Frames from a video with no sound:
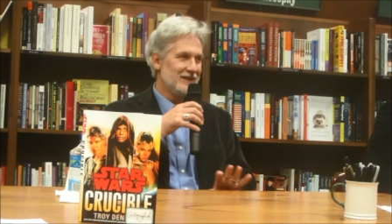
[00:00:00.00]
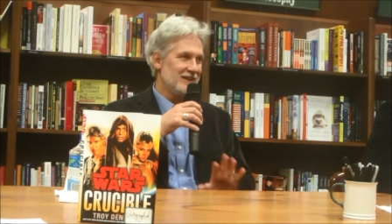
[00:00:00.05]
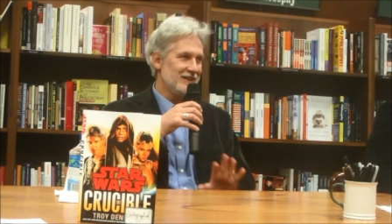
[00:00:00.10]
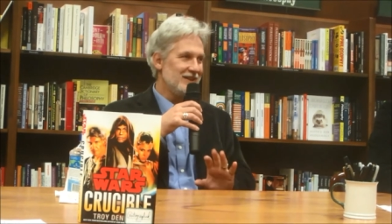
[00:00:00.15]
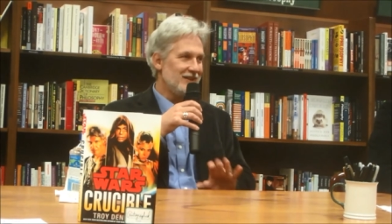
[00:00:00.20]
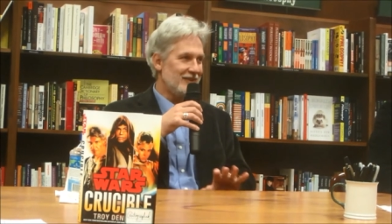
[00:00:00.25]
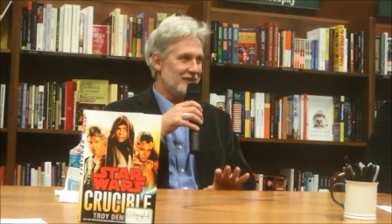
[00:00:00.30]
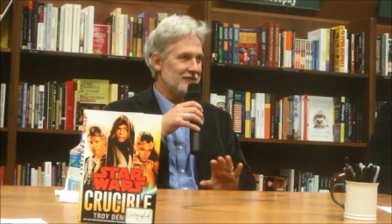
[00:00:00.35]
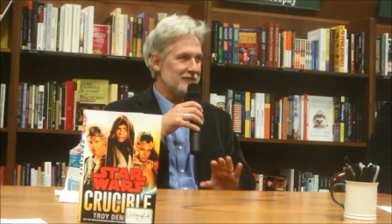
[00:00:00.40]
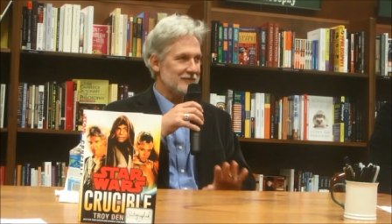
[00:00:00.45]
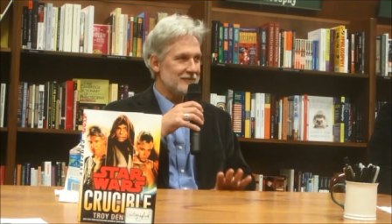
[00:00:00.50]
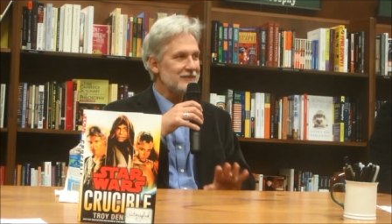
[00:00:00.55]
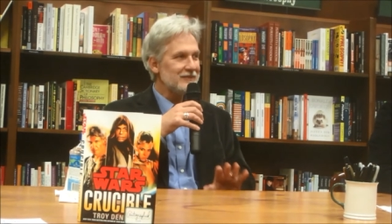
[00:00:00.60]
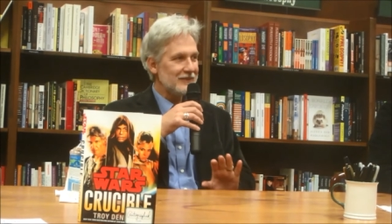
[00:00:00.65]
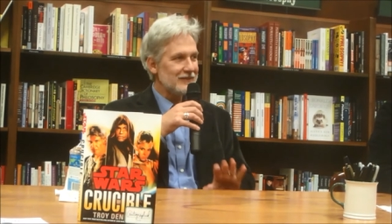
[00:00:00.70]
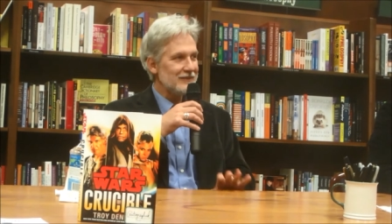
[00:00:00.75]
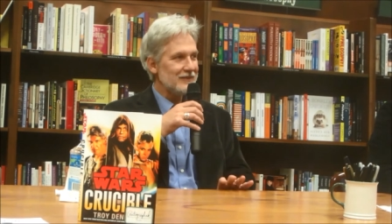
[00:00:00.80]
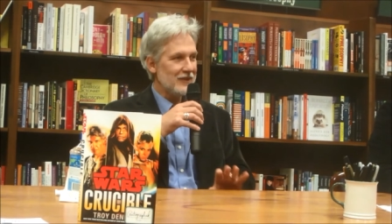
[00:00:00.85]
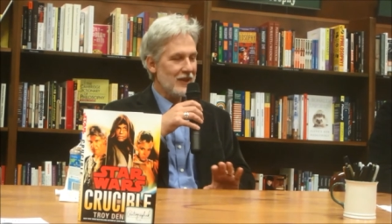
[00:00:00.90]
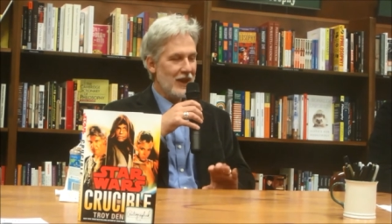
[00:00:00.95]
you know,
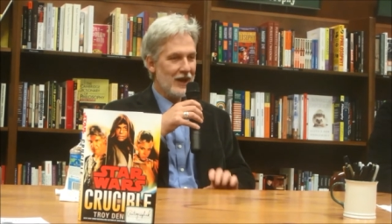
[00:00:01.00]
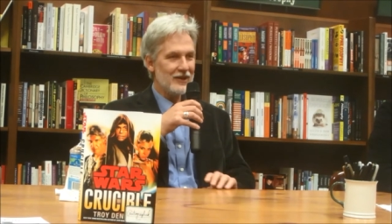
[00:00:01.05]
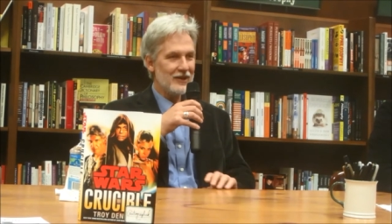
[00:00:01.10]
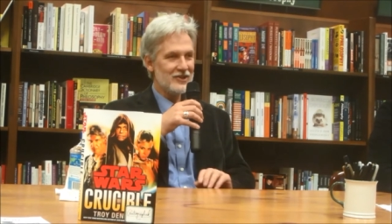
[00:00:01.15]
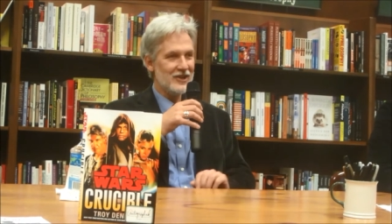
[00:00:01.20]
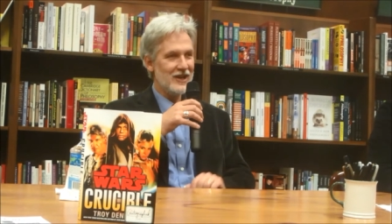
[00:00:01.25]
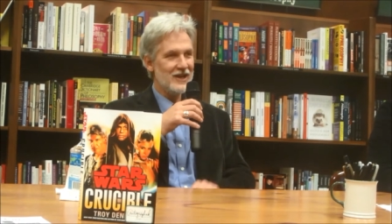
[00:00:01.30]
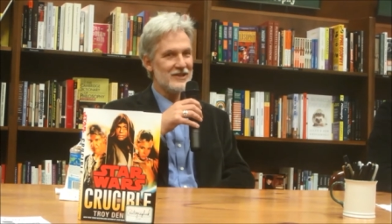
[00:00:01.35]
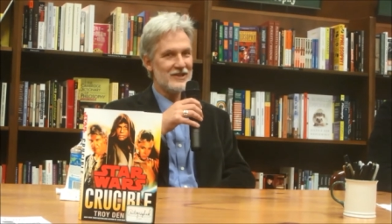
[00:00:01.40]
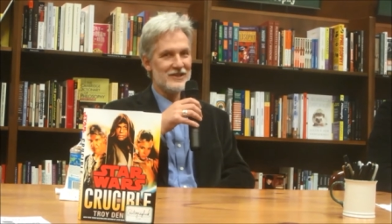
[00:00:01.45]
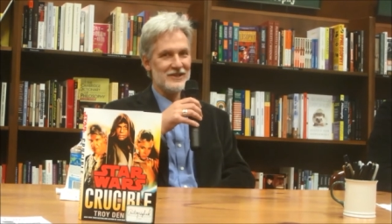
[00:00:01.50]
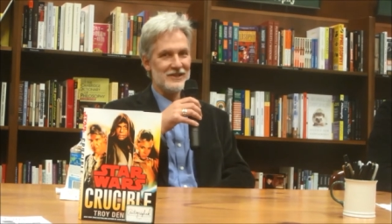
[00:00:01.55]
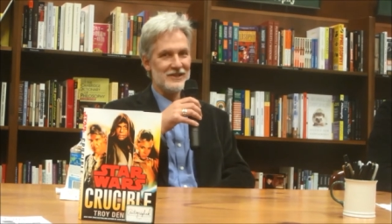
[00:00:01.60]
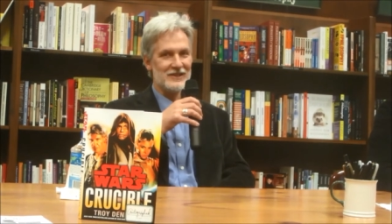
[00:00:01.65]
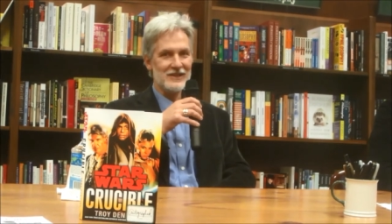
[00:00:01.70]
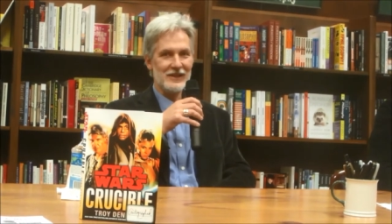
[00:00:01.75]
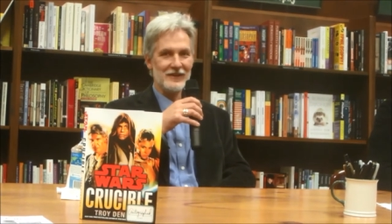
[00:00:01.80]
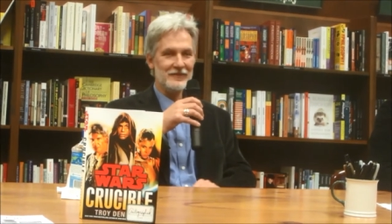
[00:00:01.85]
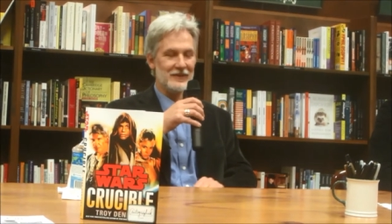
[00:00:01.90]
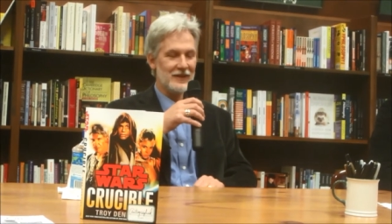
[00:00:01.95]
a lot of changes and
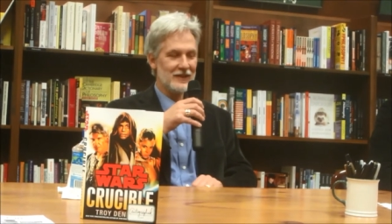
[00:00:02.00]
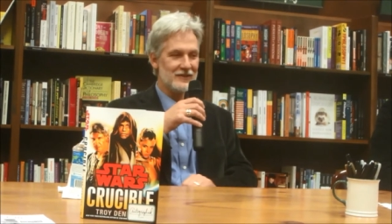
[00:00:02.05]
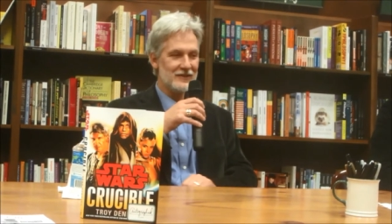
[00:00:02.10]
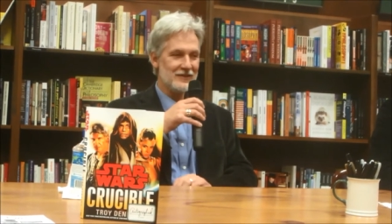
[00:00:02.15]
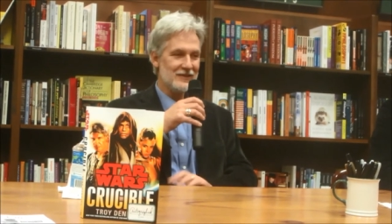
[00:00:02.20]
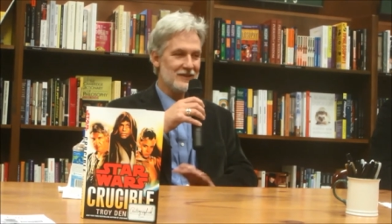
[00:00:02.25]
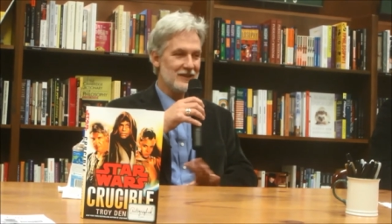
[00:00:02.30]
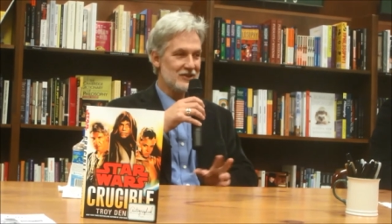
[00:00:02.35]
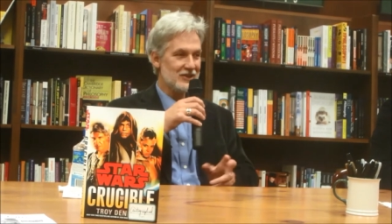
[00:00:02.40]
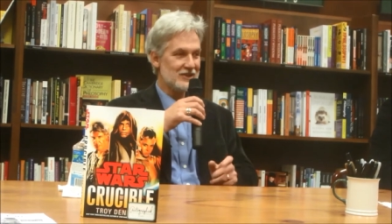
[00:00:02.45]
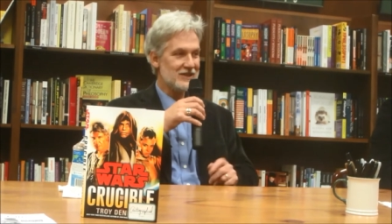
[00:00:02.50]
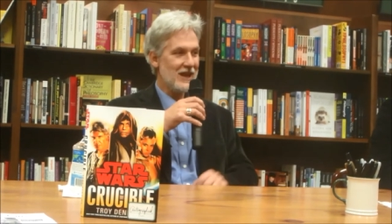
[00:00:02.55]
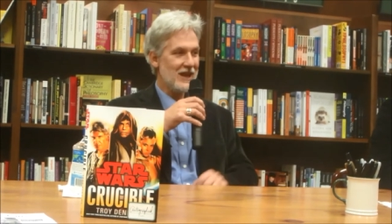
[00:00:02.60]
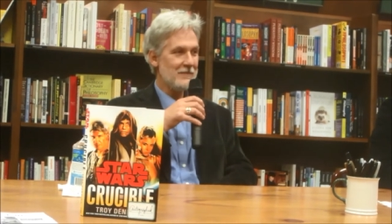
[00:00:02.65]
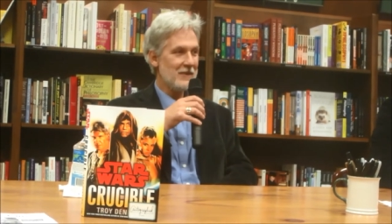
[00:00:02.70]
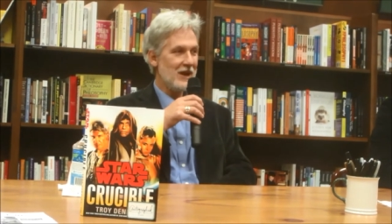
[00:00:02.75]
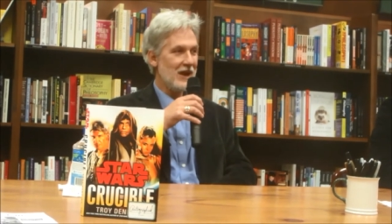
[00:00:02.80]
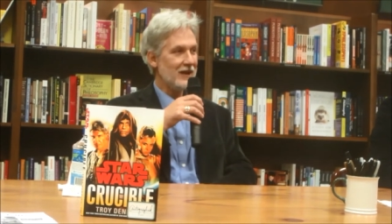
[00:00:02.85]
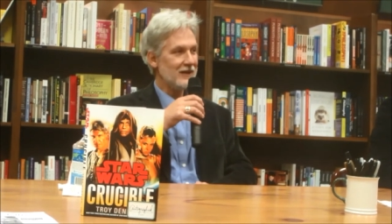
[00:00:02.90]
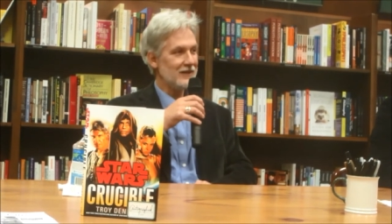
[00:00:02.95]
stuff. And it, it just
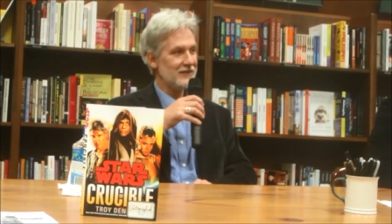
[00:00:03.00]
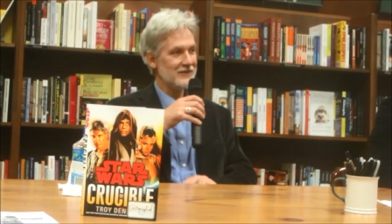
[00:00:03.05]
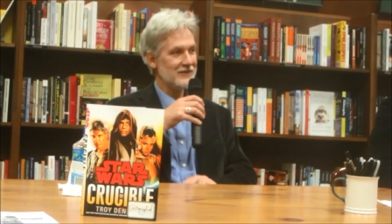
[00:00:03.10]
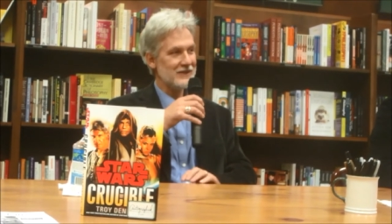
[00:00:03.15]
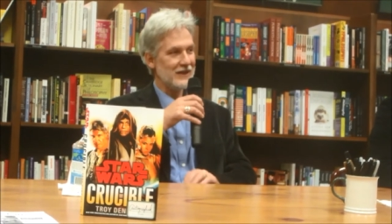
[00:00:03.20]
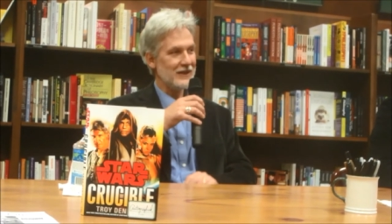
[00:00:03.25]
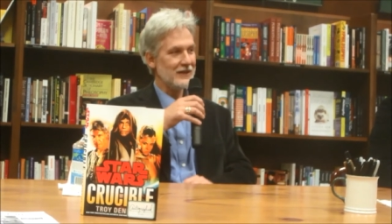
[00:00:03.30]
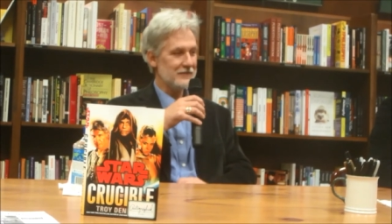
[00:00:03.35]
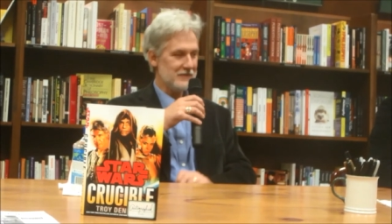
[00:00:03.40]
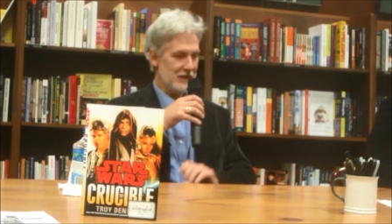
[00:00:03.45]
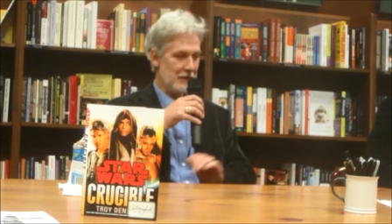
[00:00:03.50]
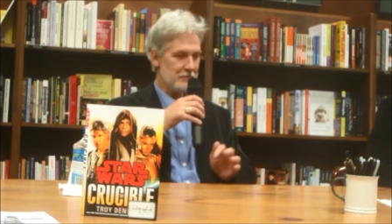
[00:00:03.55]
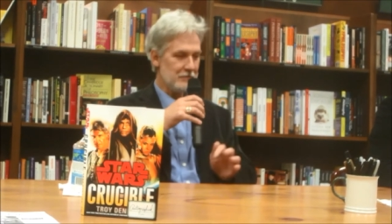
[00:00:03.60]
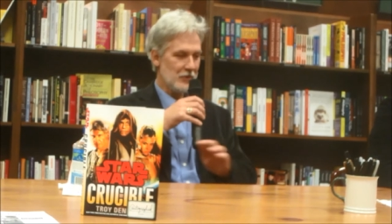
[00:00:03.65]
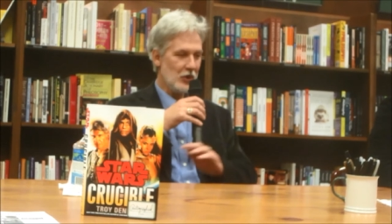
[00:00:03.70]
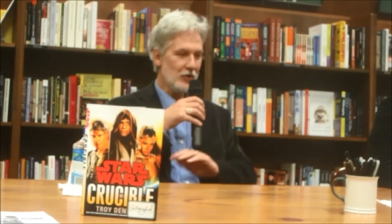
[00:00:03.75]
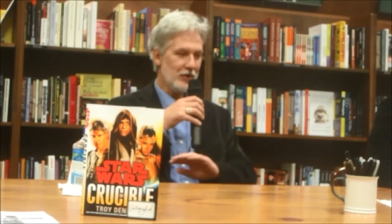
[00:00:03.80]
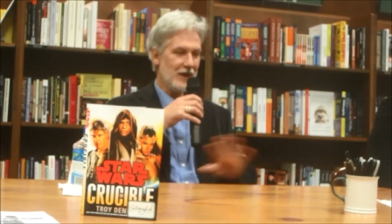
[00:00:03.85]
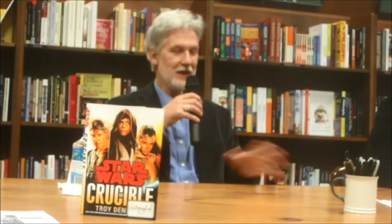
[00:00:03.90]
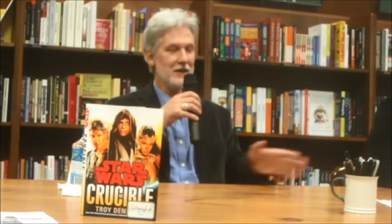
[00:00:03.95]
came back, and it was like, yep,
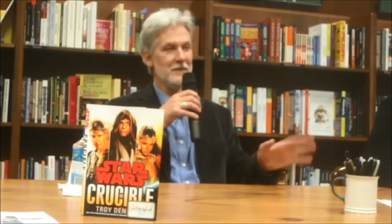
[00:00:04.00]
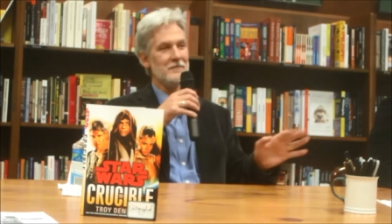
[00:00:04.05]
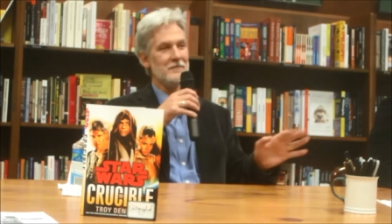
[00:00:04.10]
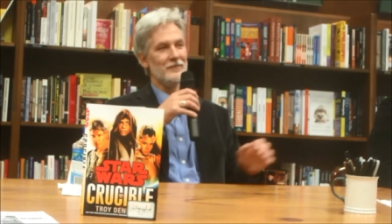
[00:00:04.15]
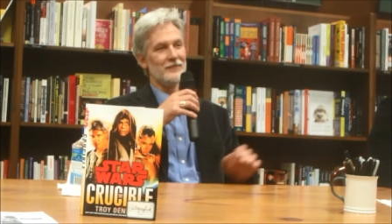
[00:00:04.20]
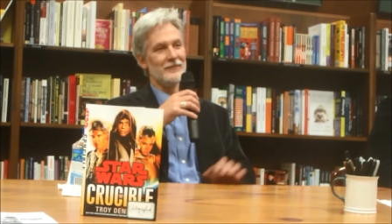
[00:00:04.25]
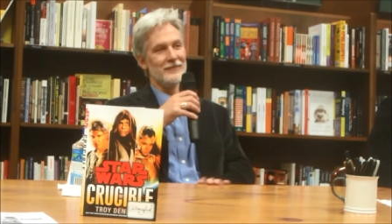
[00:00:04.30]
okay.